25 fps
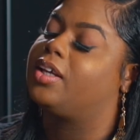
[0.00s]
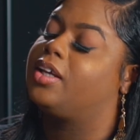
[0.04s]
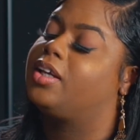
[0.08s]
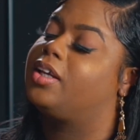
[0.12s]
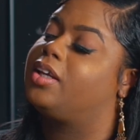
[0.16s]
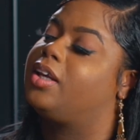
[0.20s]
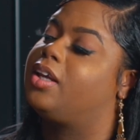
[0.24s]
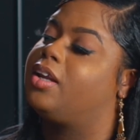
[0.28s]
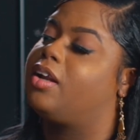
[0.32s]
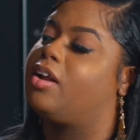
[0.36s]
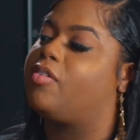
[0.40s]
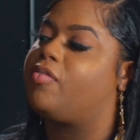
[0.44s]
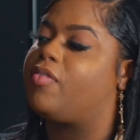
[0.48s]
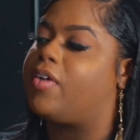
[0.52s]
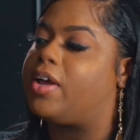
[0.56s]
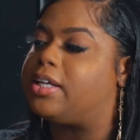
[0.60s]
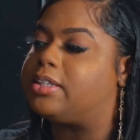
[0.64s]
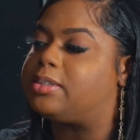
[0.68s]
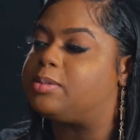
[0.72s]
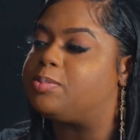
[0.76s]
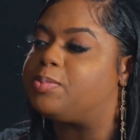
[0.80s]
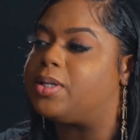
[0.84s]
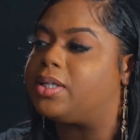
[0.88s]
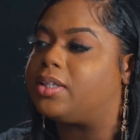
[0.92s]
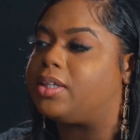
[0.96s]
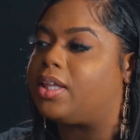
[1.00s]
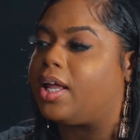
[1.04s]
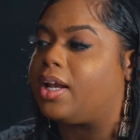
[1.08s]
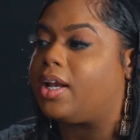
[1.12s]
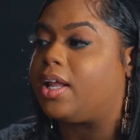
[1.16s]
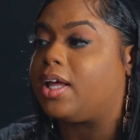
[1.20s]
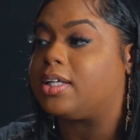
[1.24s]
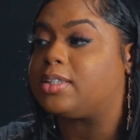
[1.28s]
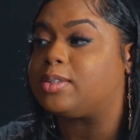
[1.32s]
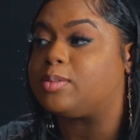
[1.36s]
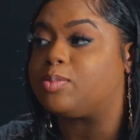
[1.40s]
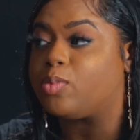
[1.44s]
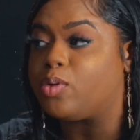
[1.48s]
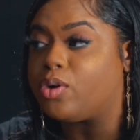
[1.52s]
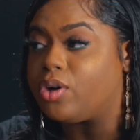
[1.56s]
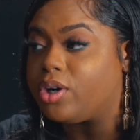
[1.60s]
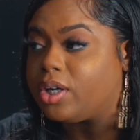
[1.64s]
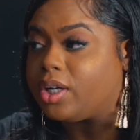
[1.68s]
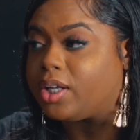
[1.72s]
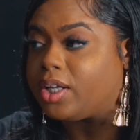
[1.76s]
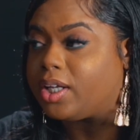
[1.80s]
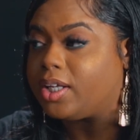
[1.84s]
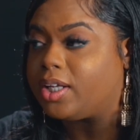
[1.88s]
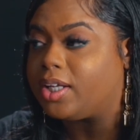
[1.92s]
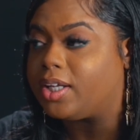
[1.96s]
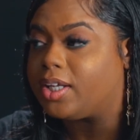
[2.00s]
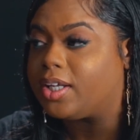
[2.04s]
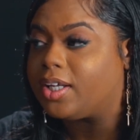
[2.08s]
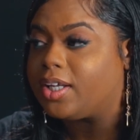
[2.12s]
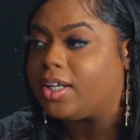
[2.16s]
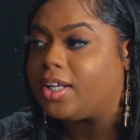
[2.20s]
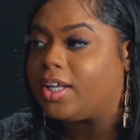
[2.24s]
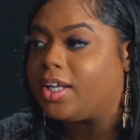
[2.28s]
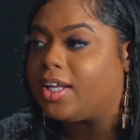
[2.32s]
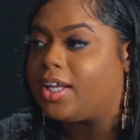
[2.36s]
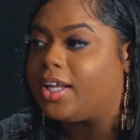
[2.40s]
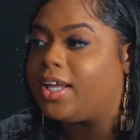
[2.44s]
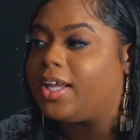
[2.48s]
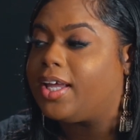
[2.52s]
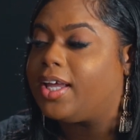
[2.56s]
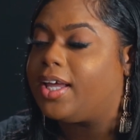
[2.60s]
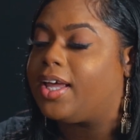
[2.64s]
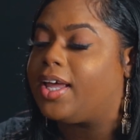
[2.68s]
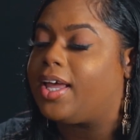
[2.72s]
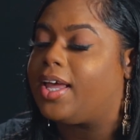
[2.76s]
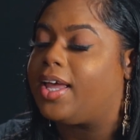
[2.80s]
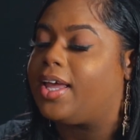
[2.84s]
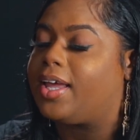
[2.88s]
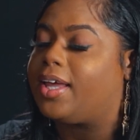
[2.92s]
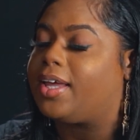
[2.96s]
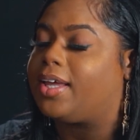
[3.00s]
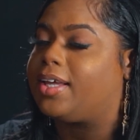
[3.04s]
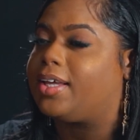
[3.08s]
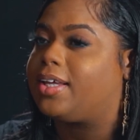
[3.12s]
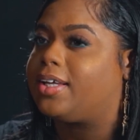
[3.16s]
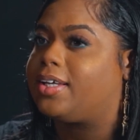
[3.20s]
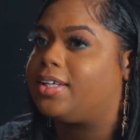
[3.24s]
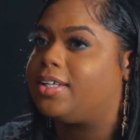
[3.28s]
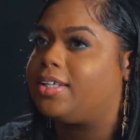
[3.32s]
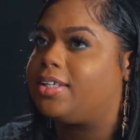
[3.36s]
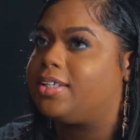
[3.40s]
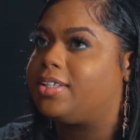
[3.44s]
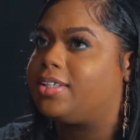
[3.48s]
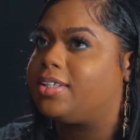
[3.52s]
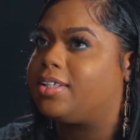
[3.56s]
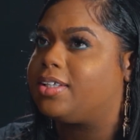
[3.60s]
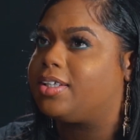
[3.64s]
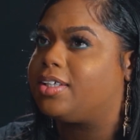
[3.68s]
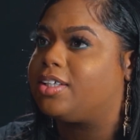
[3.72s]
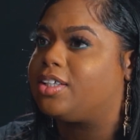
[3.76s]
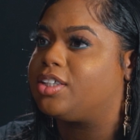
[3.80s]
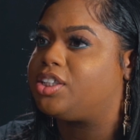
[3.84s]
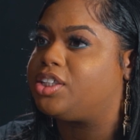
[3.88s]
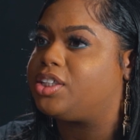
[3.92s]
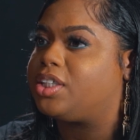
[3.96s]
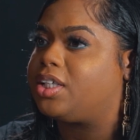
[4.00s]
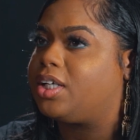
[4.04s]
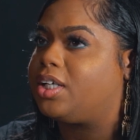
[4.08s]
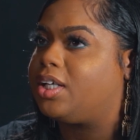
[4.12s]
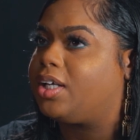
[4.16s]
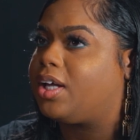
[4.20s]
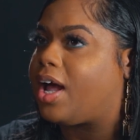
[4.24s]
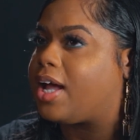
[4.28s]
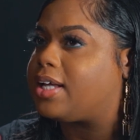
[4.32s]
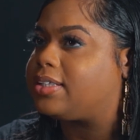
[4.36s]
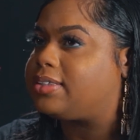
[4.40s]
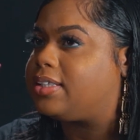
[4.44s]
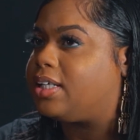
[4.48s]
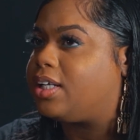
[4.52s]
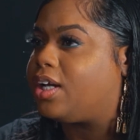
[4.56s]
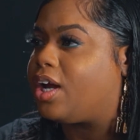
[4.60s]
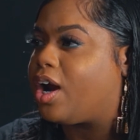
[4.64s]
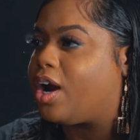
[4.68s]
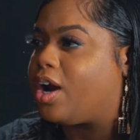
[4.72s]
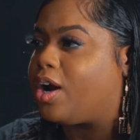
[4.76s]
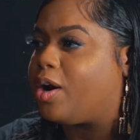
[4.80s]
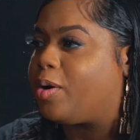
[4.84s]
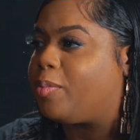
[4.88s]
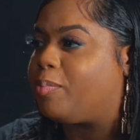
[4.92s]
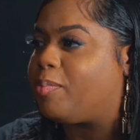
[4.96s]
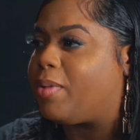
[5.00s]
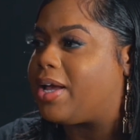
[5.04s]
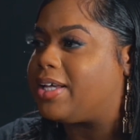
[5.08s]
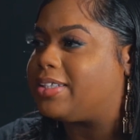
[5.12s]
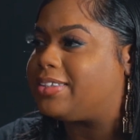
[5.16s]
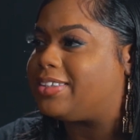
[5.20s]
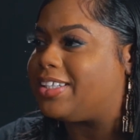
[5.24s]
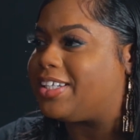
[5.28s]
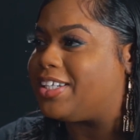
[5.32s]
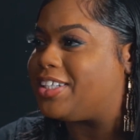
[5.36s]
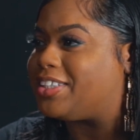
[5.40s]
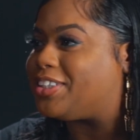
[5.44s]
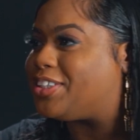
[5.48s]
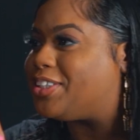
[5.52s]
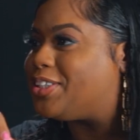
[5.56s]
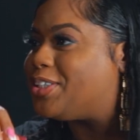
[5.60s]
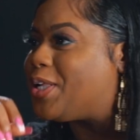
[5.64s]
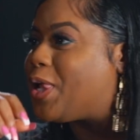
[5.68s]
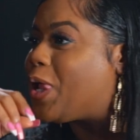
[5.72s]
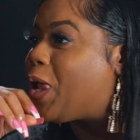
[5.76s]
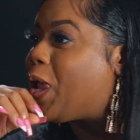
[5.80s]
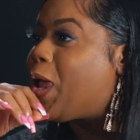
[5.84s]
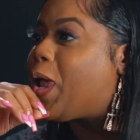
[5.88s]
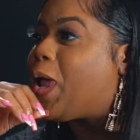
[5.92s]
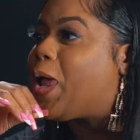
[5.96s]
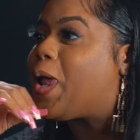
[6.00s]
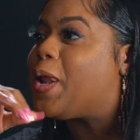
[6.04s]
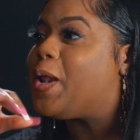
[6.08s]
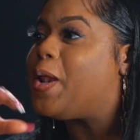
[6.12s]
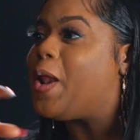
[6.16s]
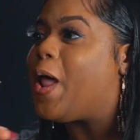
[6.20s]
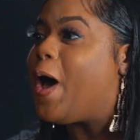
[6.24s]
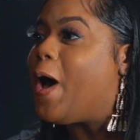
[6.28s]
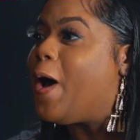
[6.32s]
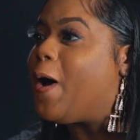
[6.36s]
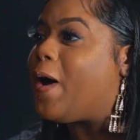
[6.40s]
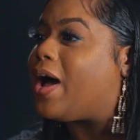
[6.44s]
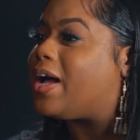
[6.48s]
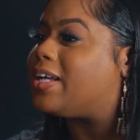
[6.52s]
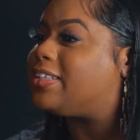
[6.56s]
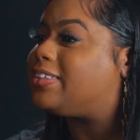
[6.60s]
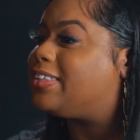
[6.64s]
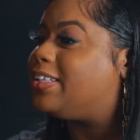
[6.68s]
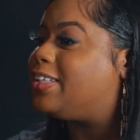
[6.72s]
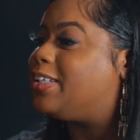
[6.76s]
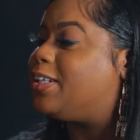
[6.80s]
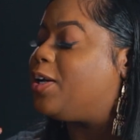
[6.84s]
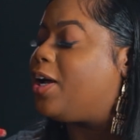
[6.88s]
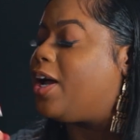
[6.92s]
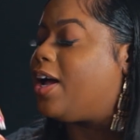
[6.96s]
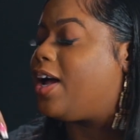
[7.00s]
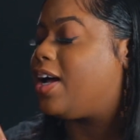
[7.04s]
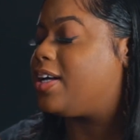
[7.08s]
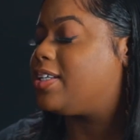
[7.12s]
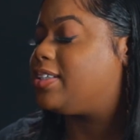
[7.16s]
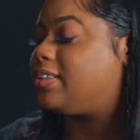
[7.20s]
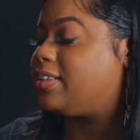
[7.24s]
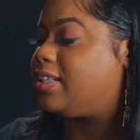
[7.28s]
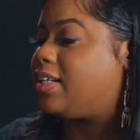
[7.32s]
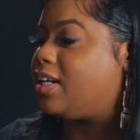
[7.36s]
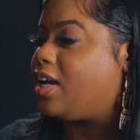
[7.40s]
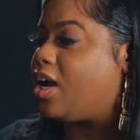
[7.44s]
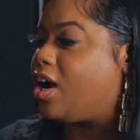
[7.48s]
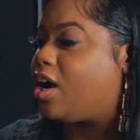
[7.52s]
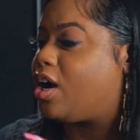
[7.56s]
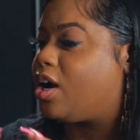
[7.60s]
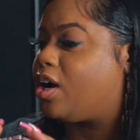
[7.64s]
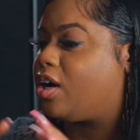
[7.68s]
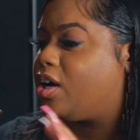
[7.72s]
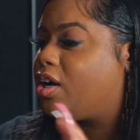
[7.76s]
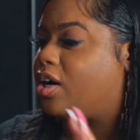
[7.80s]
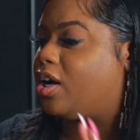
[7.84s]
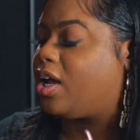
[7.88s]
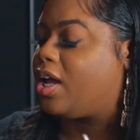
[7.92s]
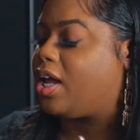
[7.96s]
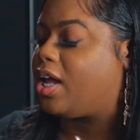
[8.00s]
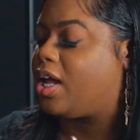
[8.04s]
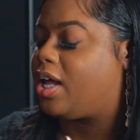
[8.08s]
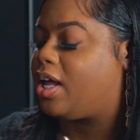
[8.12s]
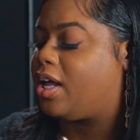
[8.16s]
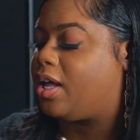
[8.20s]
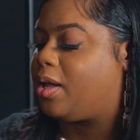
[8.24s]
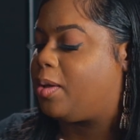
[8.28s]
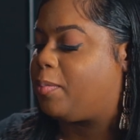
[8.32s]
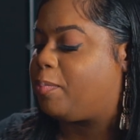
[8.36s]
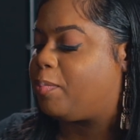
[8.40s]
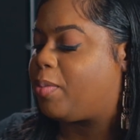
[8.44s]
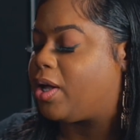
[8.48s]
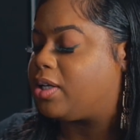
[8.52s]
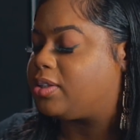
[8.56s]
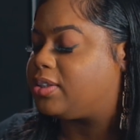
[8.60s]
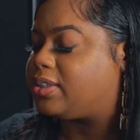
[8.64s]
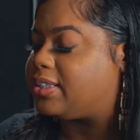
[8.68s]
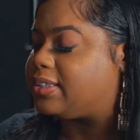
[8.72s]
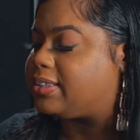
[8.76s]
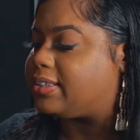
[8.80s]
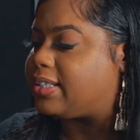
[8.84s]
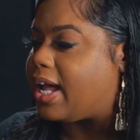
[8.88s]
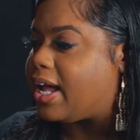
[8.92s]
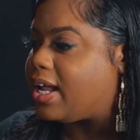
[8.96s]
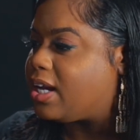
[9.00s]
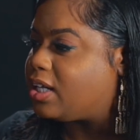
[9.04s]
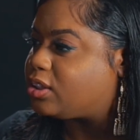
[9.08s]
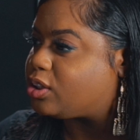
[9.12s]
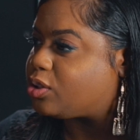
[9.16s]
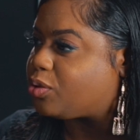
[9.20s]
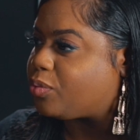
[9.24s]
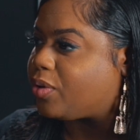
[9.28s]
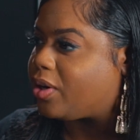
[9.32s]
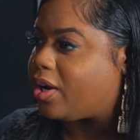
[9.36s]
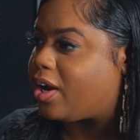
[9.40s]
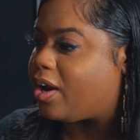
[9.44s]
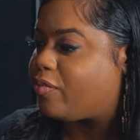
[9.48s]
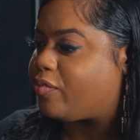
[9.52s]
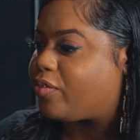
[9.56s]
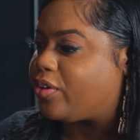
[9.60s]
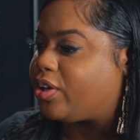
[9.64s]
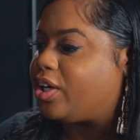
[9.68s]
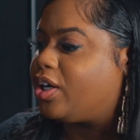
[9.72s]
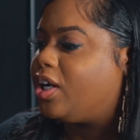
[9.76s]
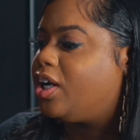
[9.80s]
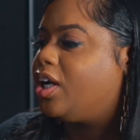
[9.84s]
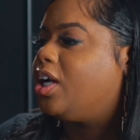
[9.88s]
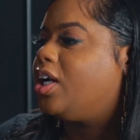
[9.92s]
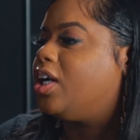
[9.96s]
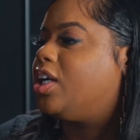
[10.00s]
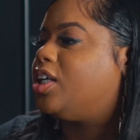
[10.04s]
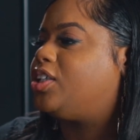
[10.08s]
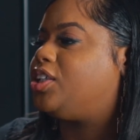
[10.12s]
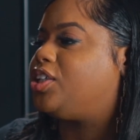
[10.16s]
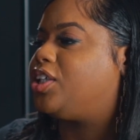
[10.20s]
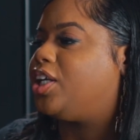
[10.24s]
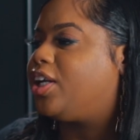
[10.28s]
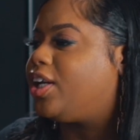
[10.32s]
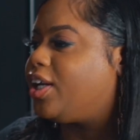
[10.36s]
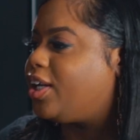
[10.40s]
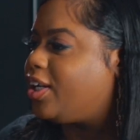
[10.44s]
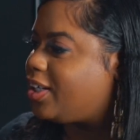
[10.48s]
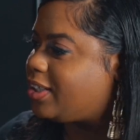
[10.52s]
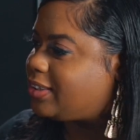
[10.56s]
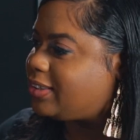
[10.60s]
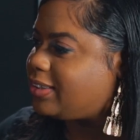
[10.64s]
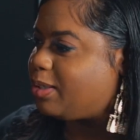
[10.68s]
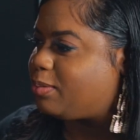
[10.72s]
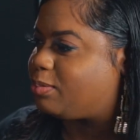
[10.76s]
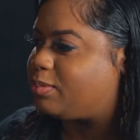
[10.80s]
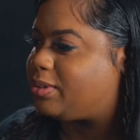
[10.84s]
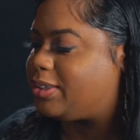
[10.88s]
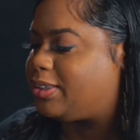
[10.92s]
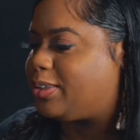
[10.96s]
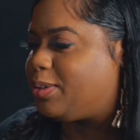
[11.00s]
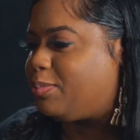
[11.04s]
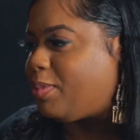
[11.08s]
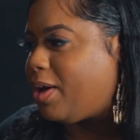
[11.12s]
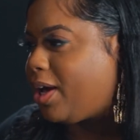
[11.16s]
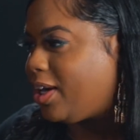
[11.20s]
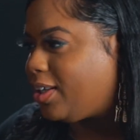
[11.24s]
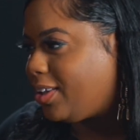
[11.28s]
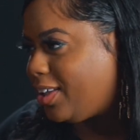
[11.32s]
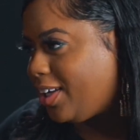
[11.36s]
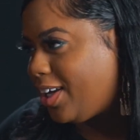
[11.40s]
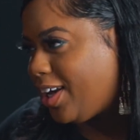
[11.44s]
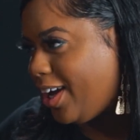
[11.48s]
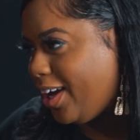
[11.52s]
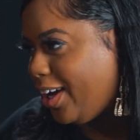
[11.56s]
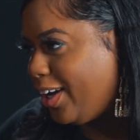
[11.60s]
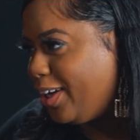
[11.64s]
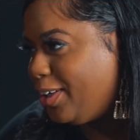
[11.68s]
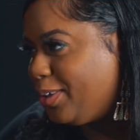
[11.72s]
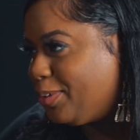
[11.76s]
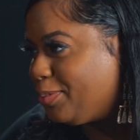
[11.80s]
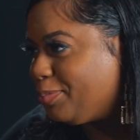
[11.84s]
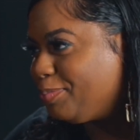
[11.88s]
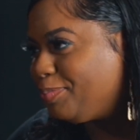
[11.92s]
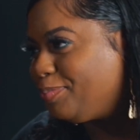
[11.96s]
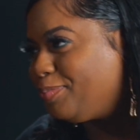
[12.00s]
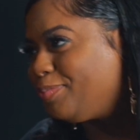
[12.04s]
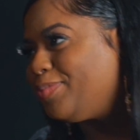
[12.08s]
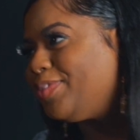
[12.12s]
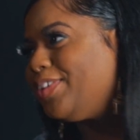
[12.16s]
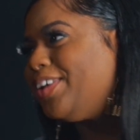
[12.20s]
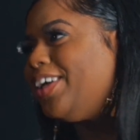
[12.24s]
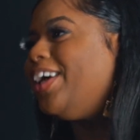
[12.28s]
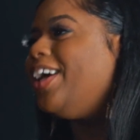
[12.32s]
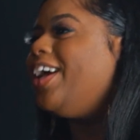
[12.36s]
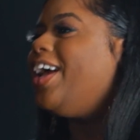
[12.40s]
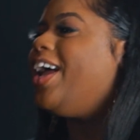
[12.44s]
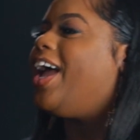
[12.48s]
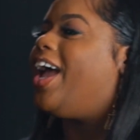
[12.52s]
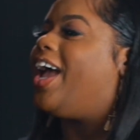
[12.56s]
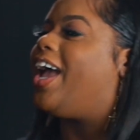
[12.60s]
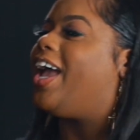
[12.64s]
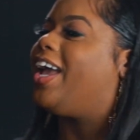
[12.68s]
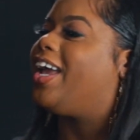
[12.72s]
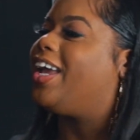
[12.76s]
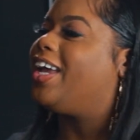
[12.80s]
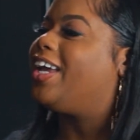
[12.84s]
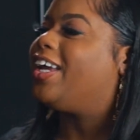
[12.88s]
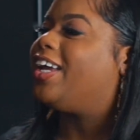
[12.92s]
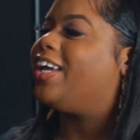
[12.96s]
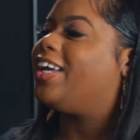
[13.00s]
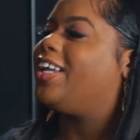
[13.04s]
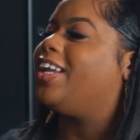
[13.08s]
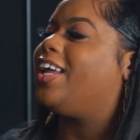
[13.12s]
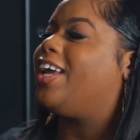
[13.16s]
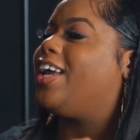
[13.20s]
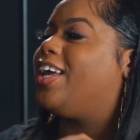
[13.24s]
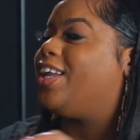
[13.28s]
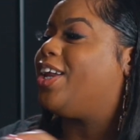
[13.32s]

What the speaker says: Get on Facebook that next morning, and I see her message. No, I see her post a status or whatever. She then attempted to make the cake, and in